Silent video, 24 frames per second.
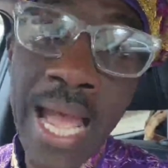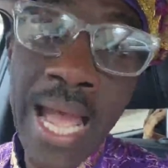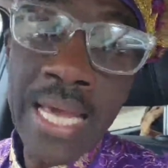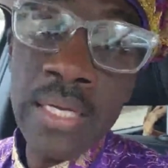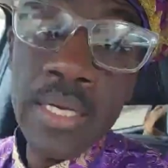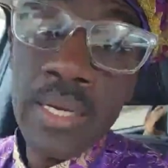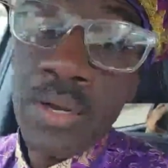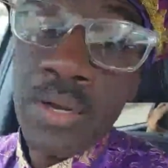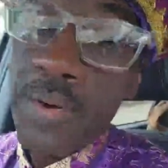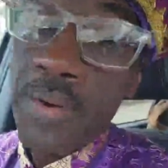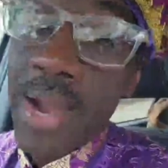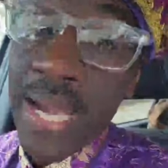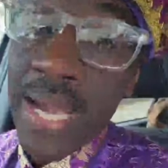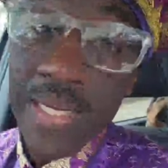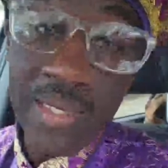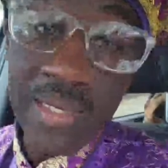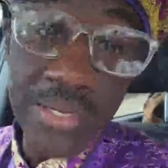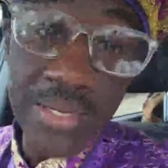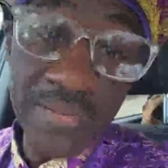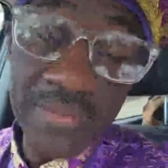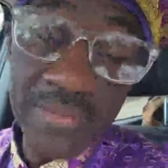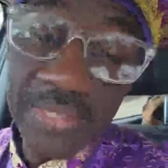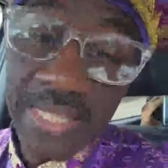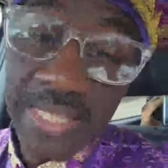I done cried
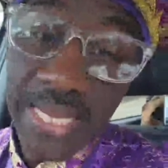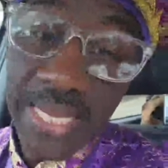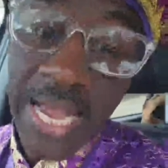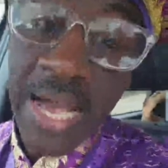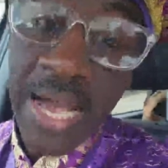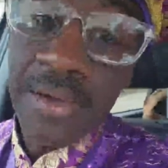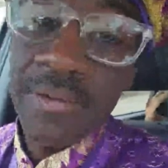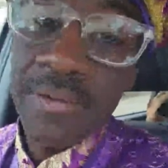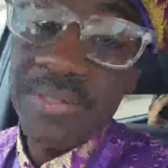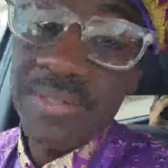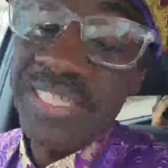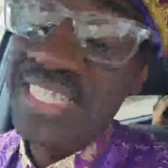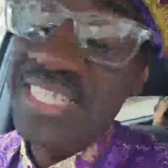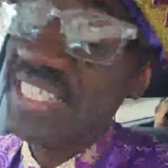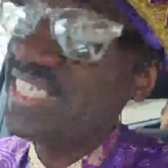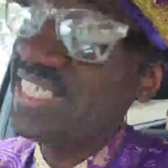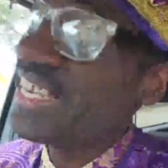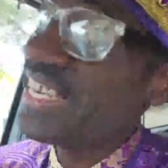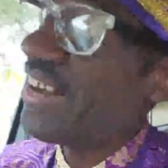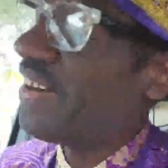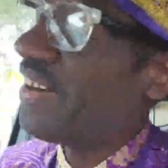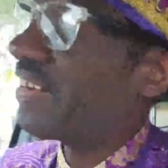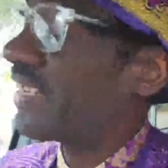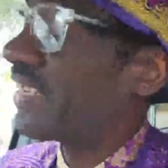enough today. I don't need
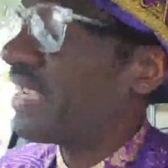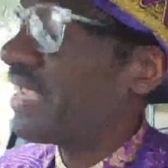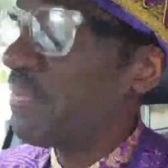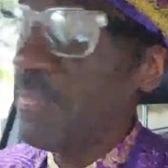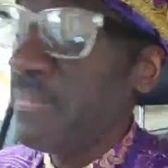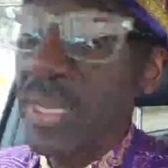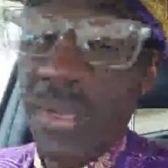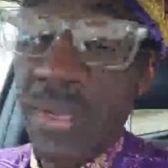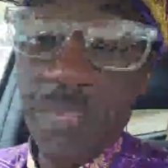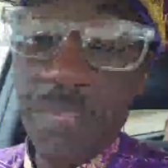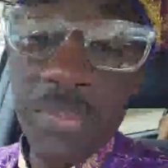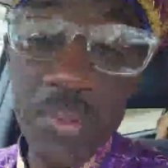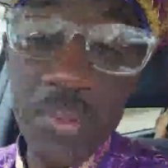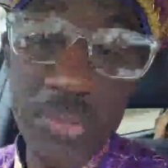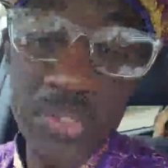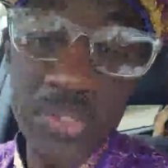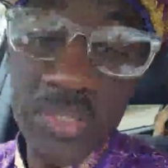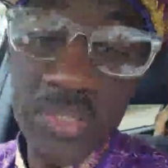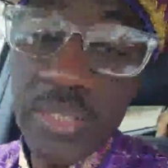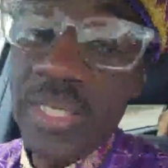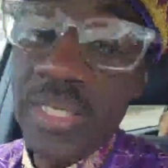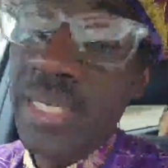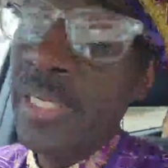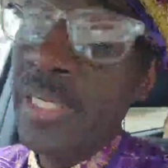y'all to get me
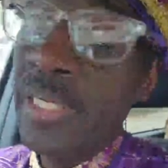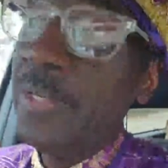emotional.